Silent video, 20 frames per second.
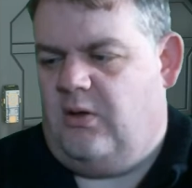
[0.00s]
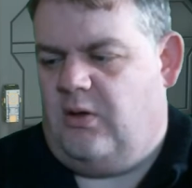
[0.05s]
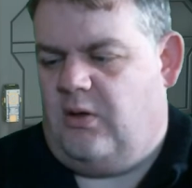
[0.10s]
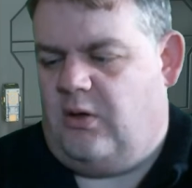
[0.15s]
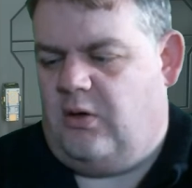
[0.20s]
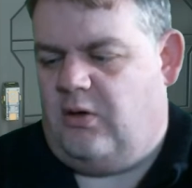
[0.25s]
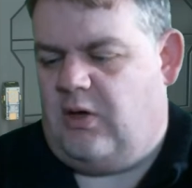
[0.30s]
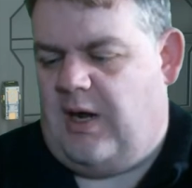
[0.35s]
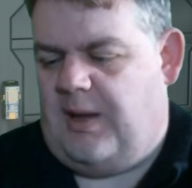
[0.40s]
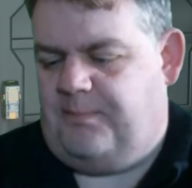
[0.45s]

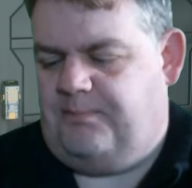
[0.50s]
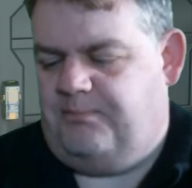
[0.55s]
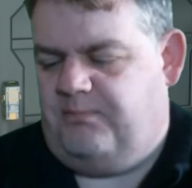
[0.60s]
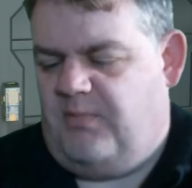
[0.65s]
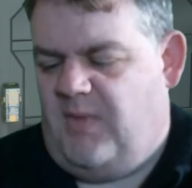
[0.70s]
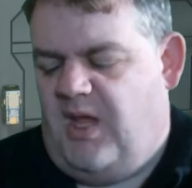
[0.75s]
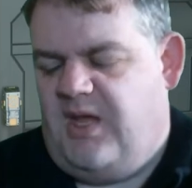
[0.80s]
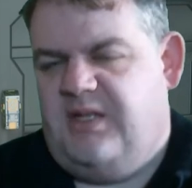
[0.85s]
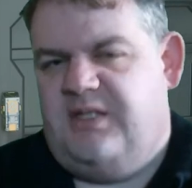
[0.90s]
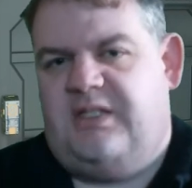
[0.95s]
Alright,
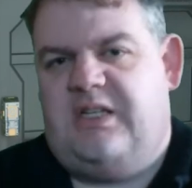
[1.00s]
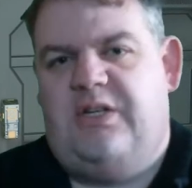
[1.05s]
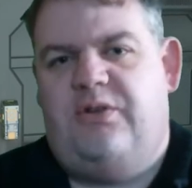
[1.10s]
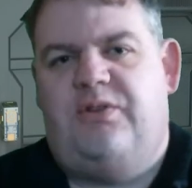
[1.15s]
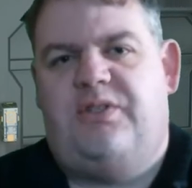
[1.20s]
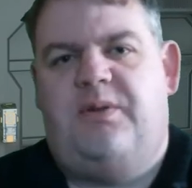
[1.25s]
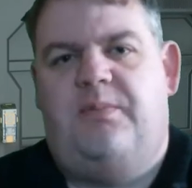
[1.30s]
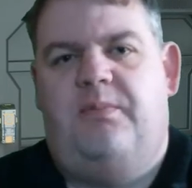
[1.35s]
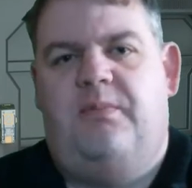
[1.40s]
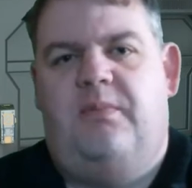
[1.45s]
schedule
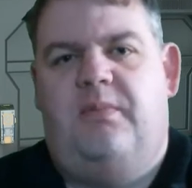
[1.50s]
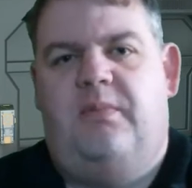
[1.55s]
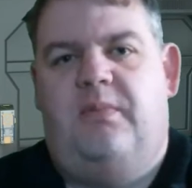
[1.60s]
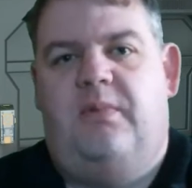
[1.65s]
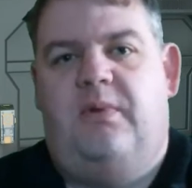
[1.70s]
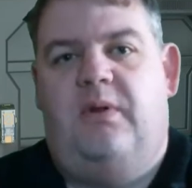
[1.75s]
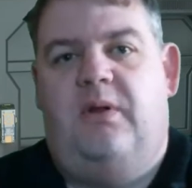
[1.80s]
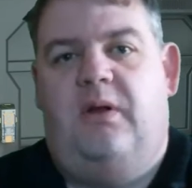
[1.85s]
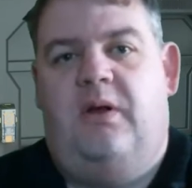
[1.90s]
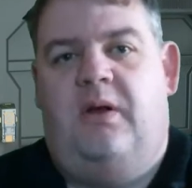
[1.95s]

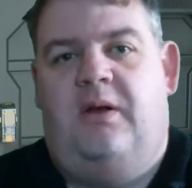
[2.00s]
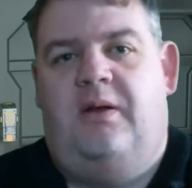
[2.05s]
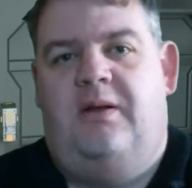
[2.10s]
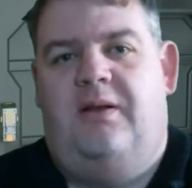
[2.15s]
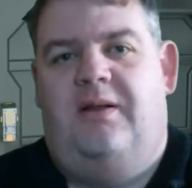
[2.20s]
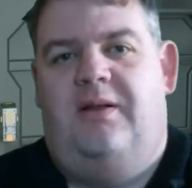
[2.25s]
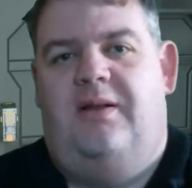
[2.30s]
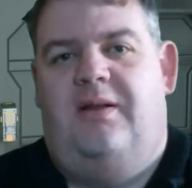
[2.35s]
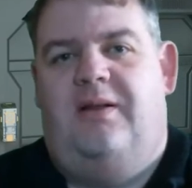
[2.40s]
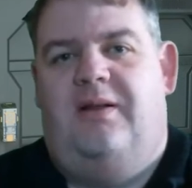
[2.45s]

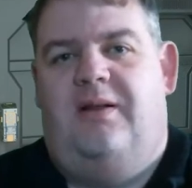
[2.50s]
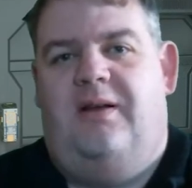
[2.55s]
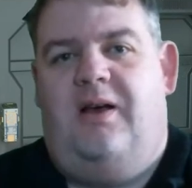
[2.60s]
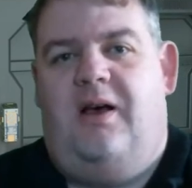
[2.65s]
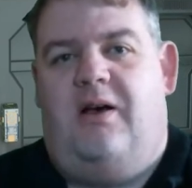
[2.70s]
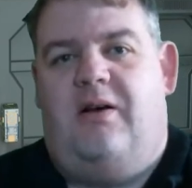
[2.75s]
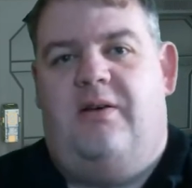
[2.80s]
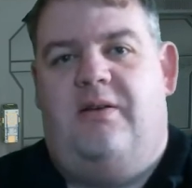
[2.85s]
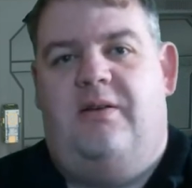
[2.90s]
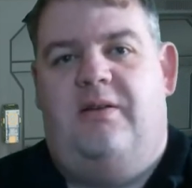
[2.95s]
some...
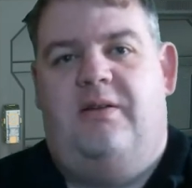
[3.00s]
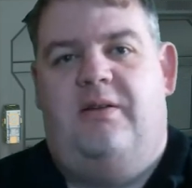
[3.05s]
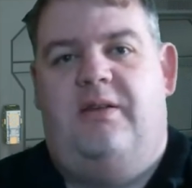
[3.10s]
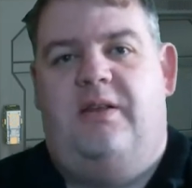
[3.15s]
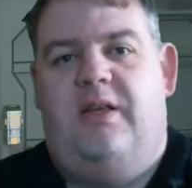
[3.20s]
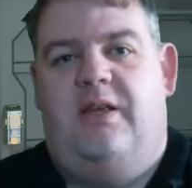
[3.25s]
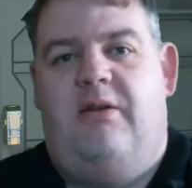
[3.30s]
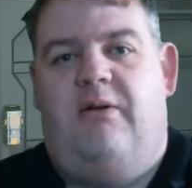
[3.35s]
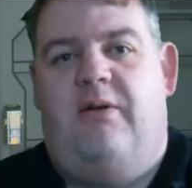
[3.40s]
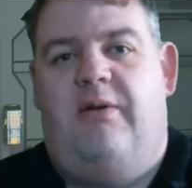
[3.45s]
Oh,
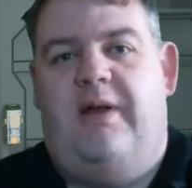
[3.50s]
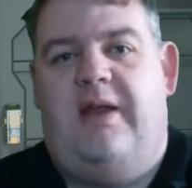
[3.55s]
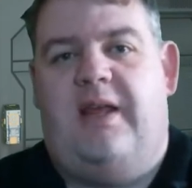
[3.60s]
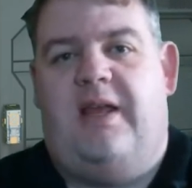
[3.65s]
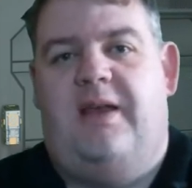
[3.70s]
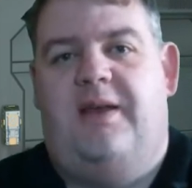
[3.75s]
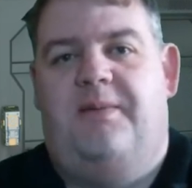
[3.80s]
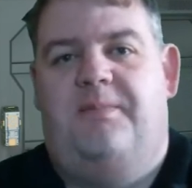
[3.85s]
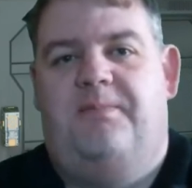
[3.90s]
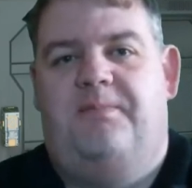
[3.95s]
you're here
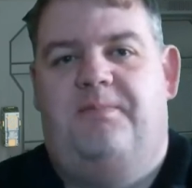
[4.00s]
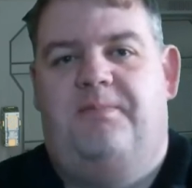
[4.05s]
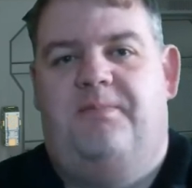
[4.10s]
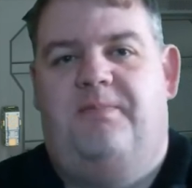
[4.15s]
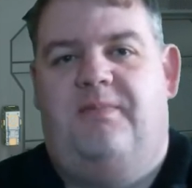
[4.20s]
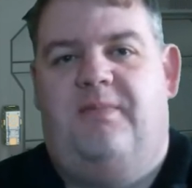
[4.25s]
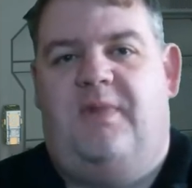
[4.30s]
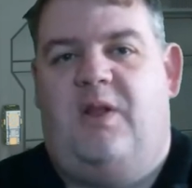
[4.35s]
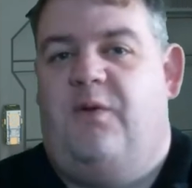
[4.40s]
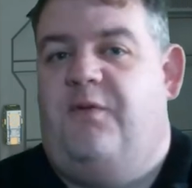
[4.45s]
already.
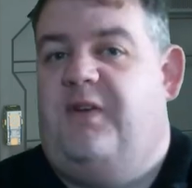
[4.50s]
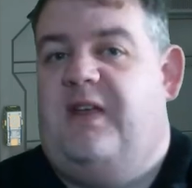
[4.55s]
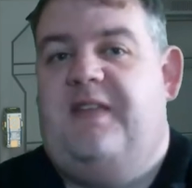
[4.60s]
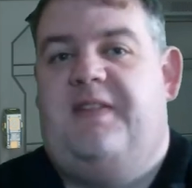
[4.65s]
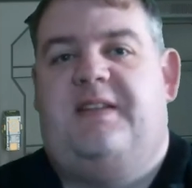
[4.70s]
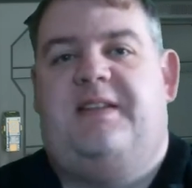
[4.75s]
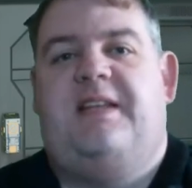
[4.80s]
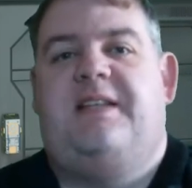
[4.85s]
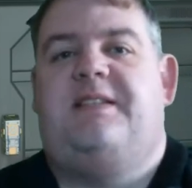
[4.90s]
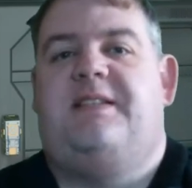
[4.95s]
Forget
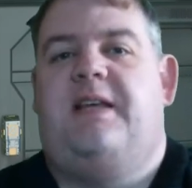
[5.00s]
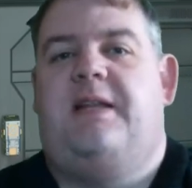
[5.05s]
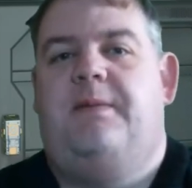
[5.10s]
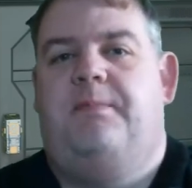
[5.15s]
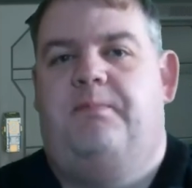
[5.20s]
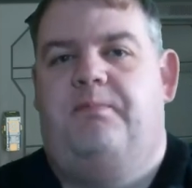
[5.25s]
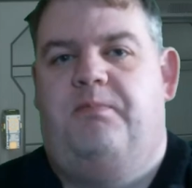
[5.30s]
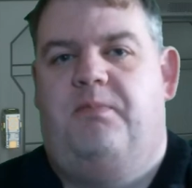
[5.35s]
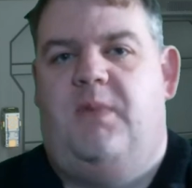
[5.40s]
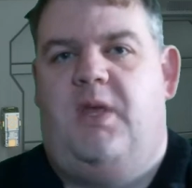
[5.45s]
the test then.
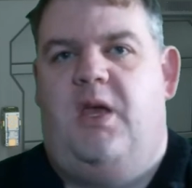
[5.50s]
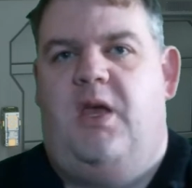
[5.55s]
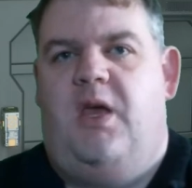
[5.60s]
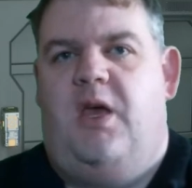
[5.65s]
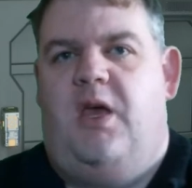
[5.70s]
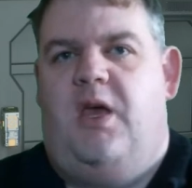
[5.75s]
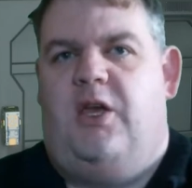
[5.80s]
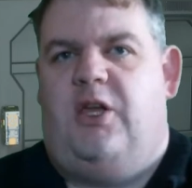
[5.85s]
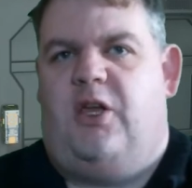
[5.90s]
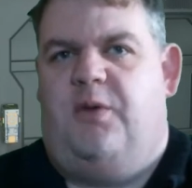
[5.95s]

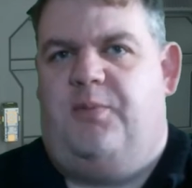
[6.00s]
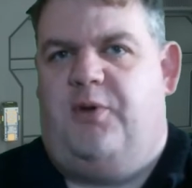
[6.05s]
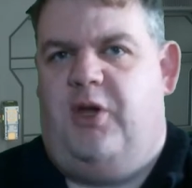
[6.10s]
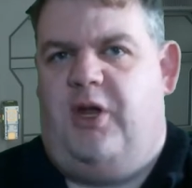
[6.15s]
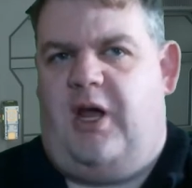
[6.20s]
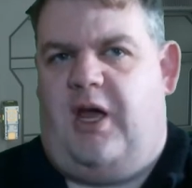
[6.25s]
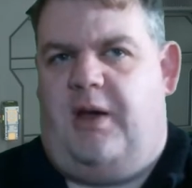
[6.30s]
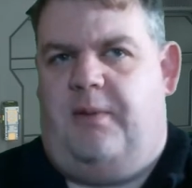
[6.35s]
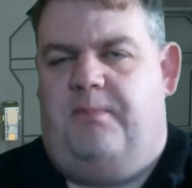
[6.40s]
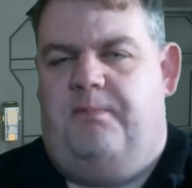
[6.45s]

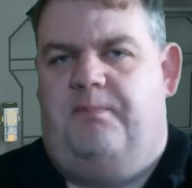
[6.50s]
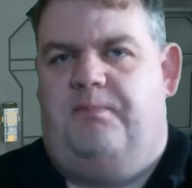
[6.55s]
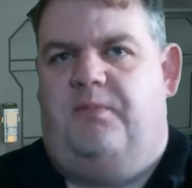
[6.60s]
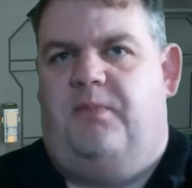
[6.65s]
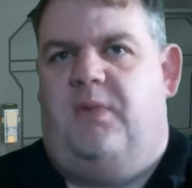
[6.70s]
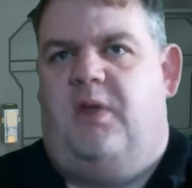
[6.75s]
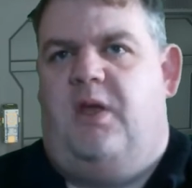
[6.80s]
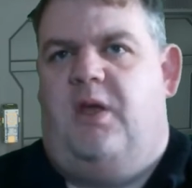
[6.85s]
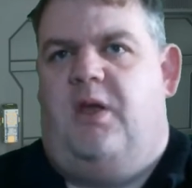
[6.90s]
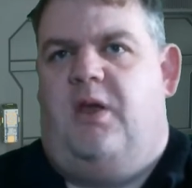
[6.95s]
Computer,
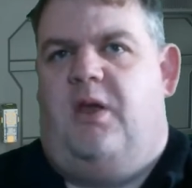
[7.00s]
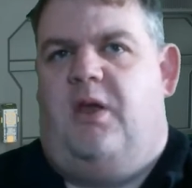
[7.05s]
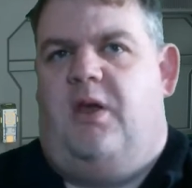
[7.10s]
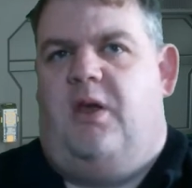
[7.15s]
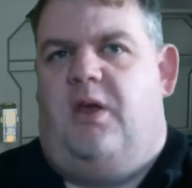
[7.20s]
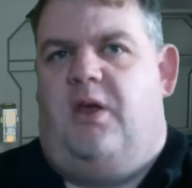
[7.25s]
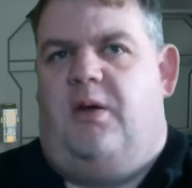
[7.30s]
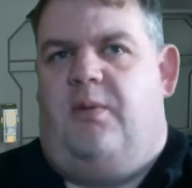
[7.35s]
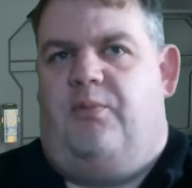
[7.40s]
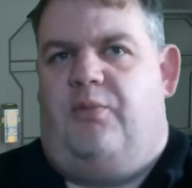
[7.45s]

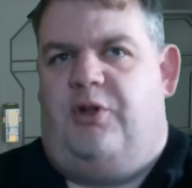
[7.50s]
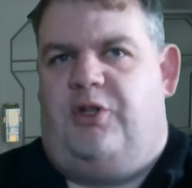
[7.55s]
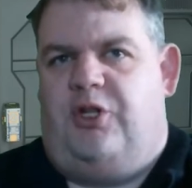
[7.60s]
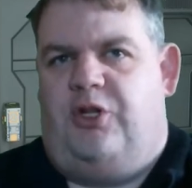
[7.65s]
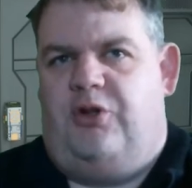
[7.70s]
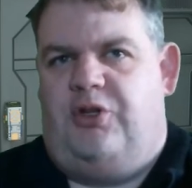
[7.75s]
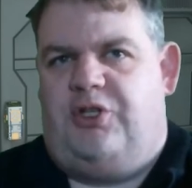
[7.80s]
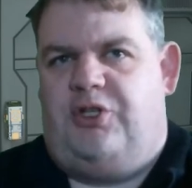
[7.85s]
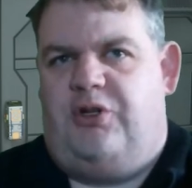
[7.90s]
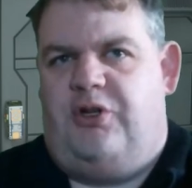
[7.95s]
bring the
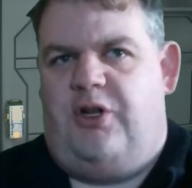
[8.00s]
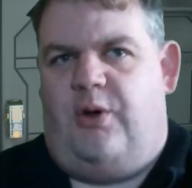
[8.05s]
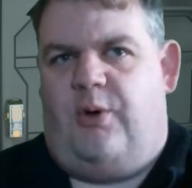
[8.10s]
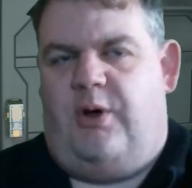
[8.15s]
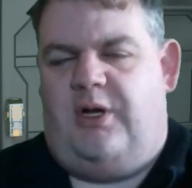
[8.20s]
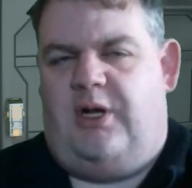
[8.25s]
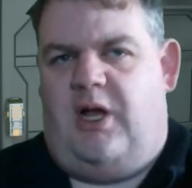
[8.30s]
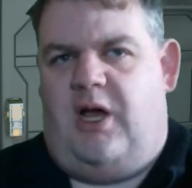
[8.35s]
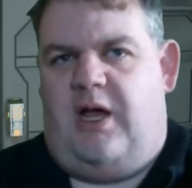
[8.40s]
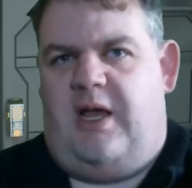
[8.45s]
new studio
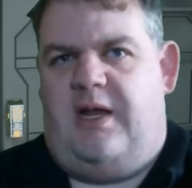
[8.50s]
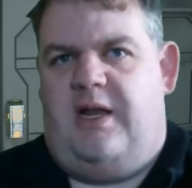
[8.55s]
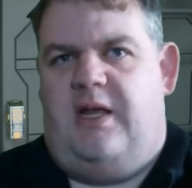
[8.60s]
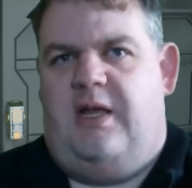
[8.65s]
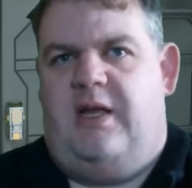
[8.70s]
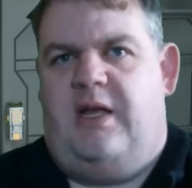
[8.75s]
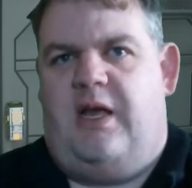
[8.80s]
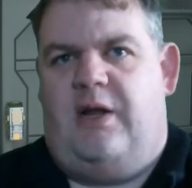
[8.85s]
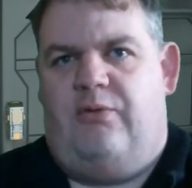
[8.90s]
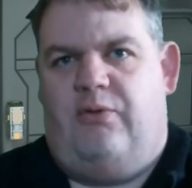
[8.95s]
online
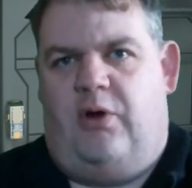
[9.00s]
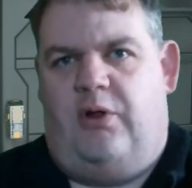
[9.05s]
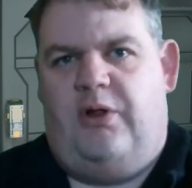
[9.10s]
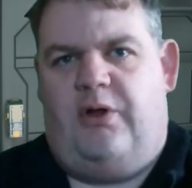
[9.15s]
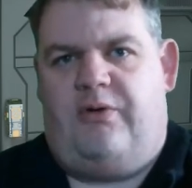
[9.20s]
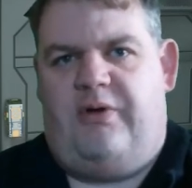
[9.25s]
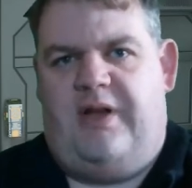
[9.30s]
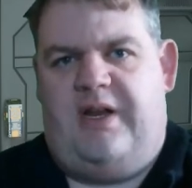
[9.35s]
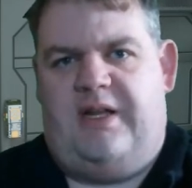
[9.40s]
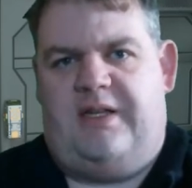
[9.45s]
and roll
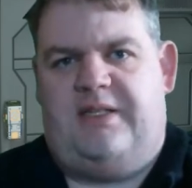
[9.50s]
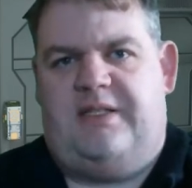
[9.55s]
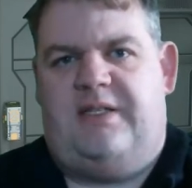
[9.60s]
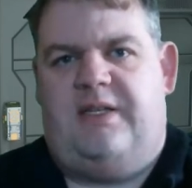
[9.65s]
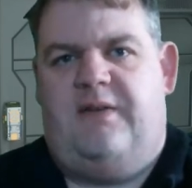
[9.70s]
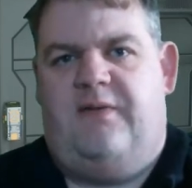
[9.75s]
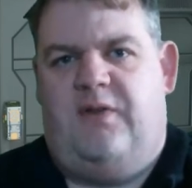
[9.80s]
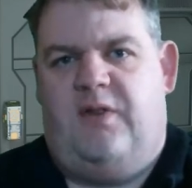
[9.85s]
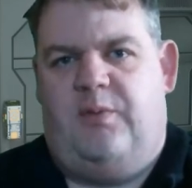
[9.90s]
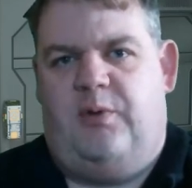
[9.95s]
the
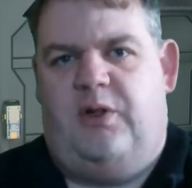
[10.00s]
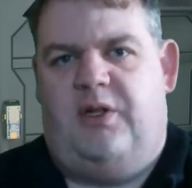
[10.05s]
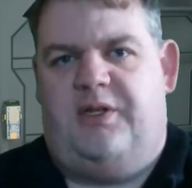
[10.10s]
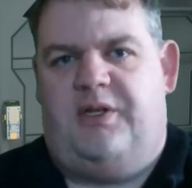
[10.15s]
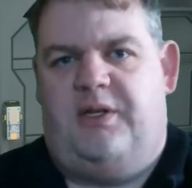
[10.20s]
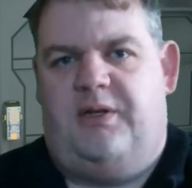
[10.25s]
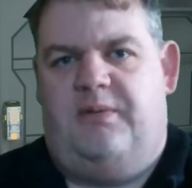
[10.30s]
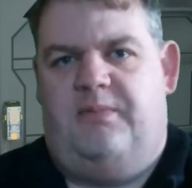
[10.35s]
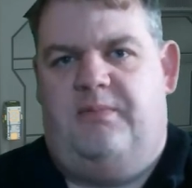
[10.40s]
credits for the bulletin.